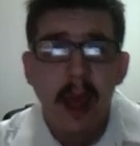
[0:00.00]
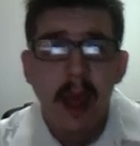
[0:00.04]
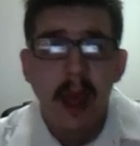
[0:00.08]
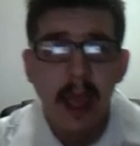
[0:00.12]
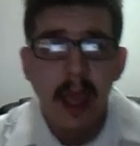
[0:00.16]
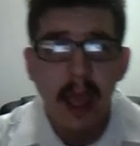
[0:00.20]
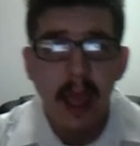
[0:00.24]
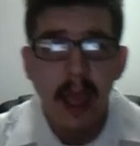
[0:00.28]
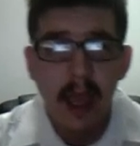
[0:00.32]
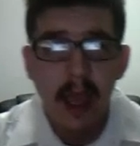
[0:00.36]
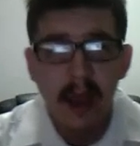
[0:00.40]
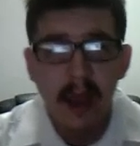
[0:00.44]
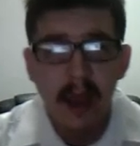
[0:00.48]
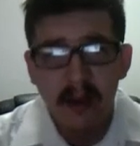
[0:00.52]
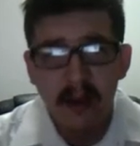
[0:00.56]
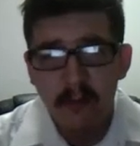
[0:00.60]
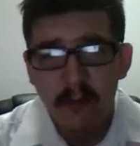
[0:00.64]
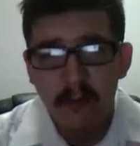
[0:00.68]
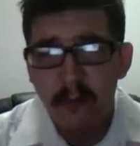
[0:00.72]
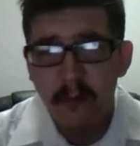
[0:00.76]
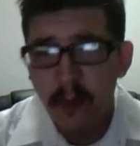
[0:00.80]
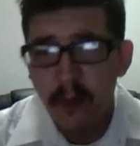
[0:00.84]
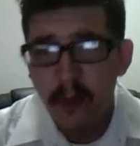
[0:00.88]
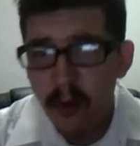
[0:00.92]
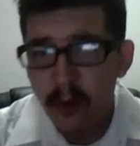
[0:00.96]
And
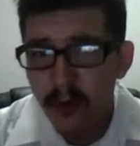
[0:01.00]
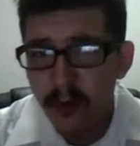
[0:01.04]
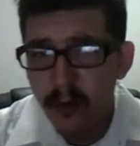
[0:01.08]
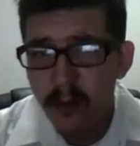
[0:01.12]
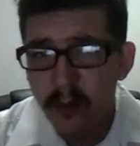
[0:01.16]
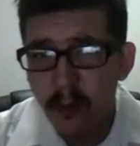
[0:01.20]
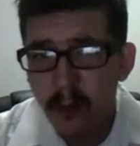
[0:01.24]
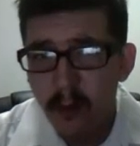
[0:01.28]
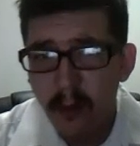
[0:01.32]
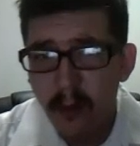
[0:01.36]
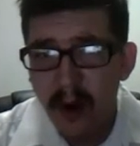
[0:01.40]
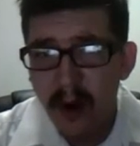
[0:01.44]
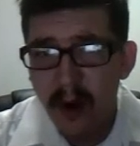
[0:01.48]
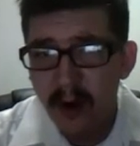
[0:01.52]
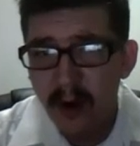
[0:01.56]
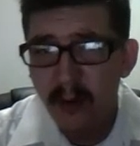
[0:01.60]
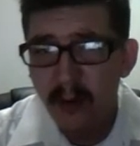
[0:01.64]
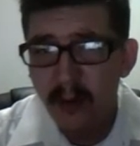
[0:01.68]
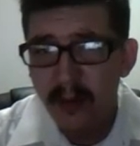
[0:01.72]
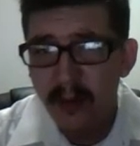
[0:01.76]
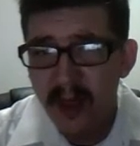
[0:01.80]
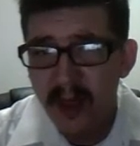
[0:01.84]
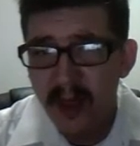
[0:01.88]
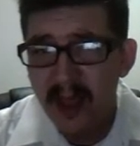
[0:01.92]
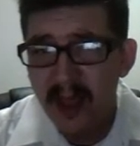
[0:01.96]
furthermore, I
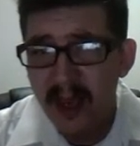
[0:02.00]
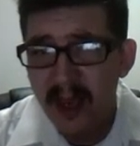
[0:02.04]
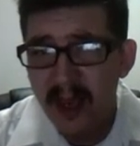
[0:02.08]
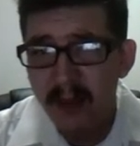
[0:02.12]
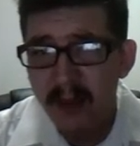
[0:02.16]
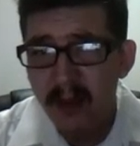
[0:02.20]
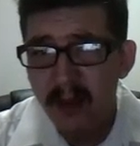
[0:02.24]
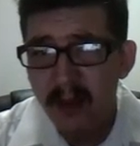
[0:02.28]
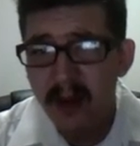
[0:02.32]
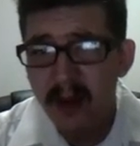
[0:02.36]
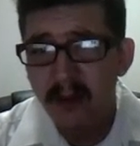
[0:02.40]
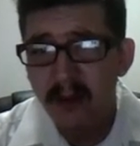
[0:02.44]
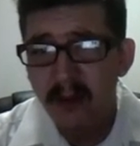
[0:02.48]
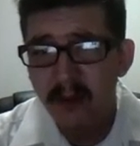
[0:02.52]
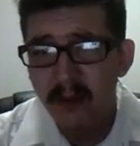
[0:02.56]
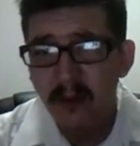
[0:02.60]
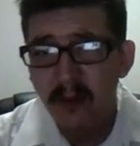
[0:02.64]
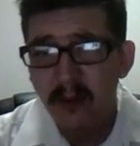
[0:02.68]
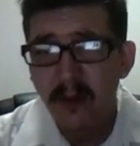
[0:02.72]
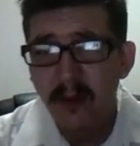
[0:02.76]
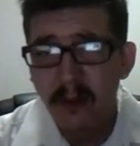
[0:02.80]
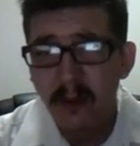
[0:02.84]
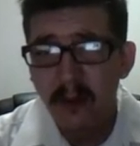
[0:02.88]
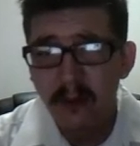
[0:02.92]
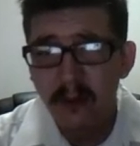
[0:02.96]
don't think anybody's
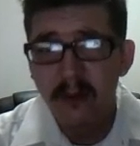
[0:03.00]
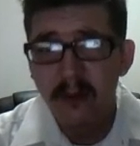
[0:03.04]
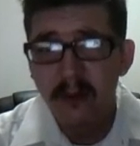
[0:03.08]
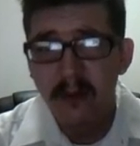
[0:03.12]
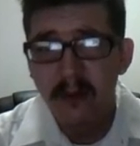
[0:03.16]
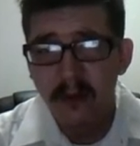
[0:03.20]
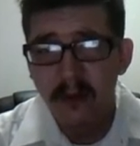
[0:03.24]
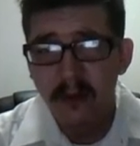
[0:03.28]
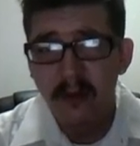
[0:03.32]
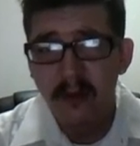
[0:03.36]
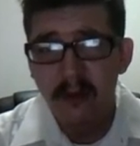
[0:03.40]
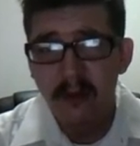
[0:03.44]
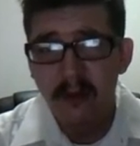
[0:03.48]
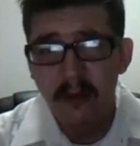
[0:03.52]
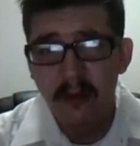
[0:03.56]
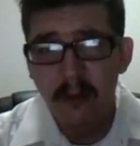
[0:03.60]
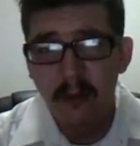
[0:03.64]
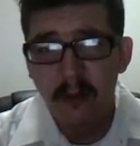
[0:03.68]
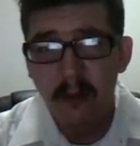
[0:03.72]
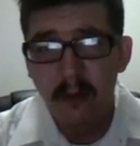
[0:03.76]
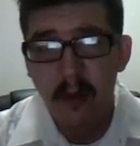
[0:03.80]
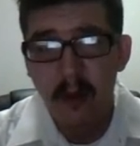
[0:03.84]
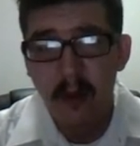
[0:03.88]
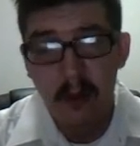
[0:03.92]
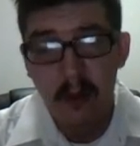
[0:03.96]
used a
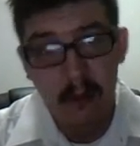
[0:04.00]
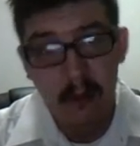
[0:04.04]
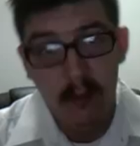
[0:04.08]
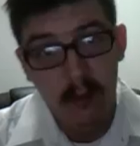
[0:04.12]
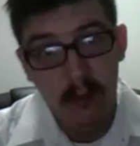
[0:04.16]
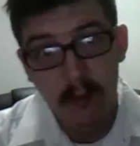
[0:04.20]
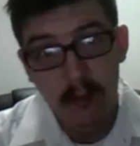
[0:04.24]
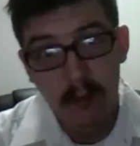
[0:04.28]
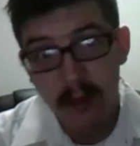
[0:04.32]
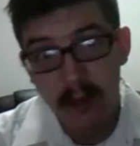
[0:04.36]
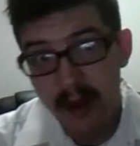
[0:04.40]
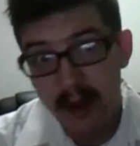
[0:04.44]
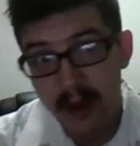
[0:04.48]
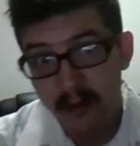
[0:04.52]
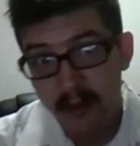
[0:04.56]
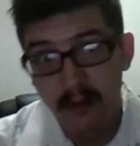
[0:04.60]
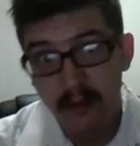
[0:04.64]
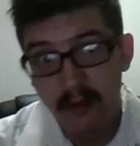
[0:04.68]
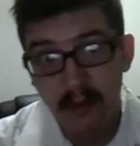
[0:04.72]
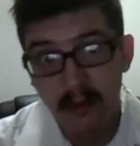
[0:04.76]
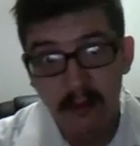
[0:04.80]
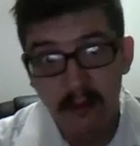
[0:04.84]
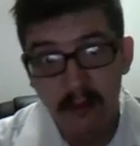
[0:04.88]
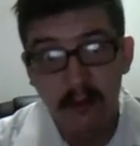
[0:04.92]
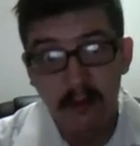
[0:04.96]
system or made a
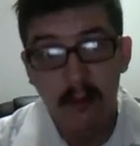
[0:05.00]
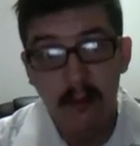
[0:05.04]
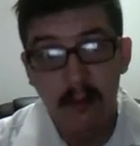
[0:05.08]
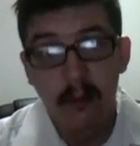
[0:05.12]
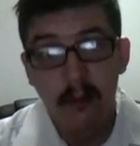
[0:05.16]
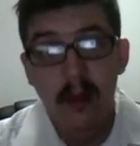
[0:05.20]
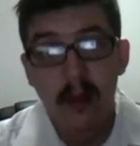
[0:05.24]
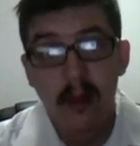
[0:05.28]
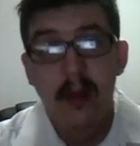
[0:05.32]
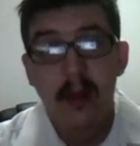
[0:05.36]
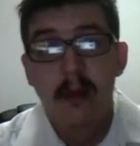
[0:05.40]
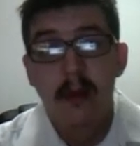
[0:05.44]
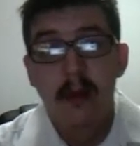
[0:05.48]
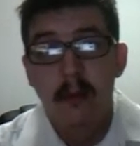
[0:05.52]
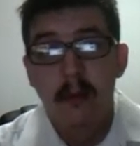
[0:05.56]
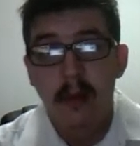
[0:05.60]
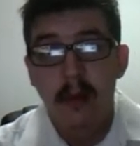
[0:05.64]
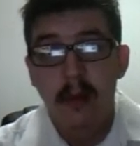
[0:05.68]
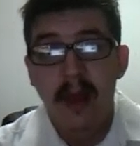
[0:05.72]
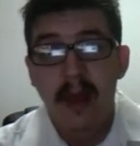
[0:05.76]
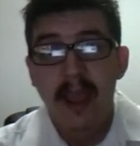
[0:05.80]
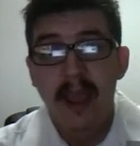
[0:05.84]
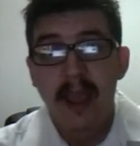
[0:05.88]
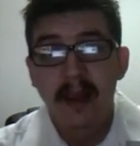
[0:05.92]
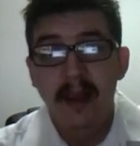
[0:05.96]
system
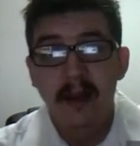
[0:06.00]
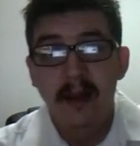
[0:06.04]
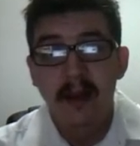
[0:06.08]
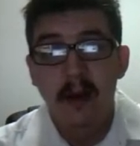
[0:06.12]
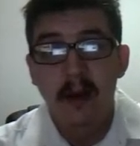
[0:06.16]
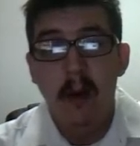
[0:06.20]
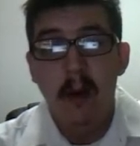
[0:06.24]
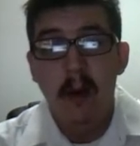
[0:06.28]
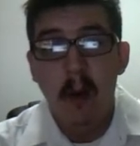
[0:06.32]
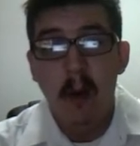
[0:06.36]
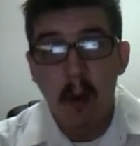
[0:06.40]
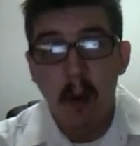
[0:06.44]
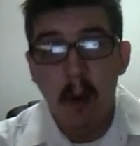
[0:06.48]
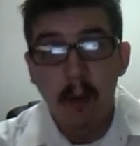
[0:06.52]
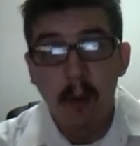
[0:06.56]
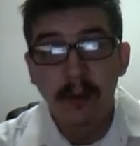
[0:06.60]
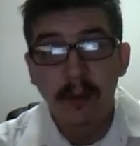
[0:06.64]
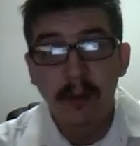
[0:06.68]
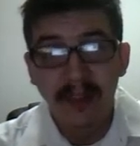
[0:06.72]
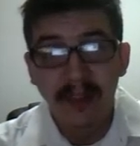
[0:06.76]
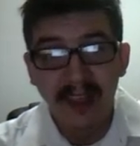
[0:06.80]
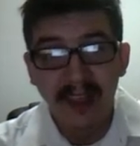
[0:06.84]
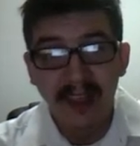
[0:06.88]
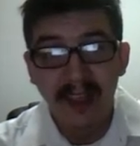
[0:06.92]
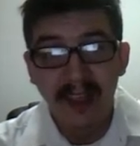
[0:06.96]
relying
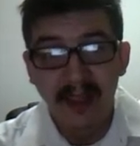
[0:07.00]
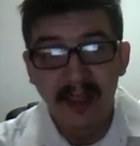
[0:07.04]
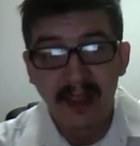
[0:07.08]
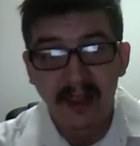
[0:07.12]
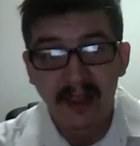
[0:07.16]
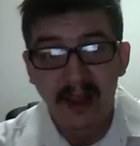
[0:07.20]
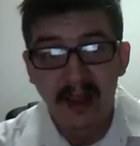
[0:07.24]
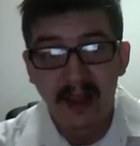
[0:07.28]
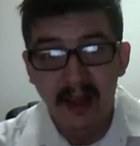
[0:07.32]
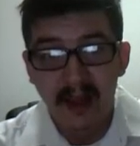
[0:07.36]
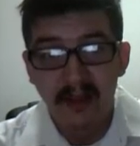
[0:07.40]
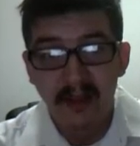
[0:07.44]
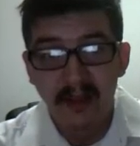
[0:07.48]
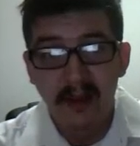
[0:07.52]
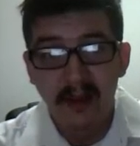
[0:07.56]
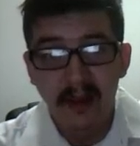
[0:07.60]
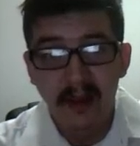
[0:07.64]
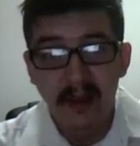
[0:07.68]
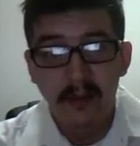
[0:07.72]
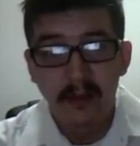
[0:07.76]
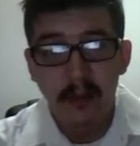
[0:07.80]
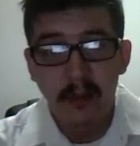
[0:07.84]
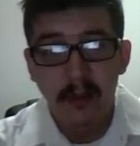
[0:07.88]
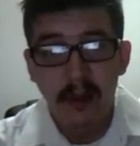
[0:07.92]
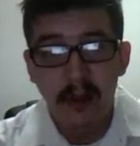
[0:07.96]
only on the
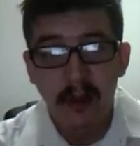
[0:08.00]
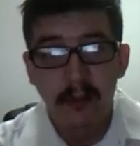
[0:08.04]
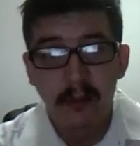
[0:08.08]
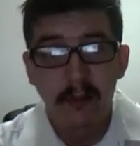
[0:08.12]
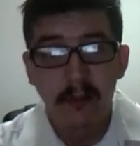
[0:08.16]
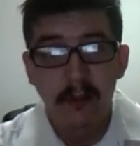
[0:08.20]
D12.